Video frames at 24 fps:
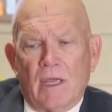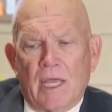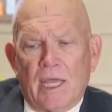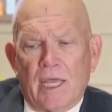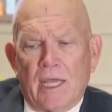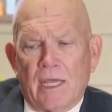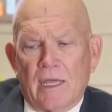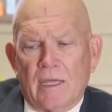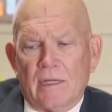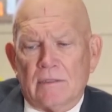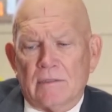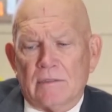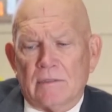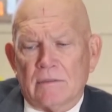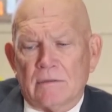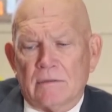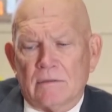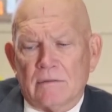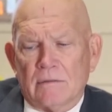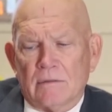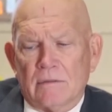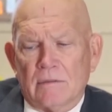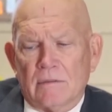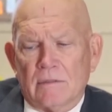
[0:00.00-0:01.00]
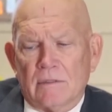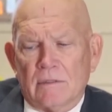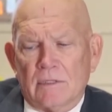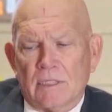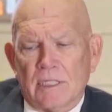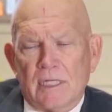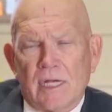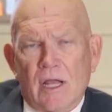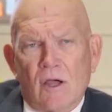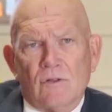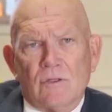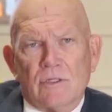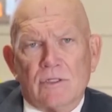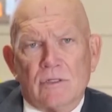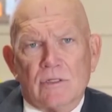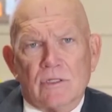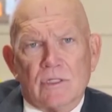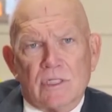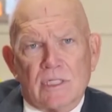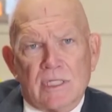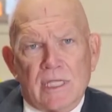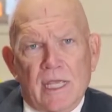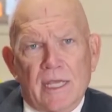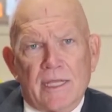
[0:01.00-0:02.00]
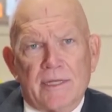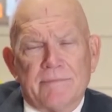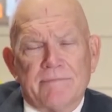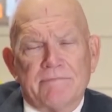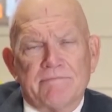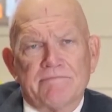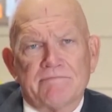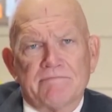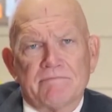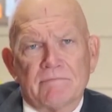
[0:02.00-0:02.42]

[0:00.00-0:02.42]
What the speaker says: and the announcer said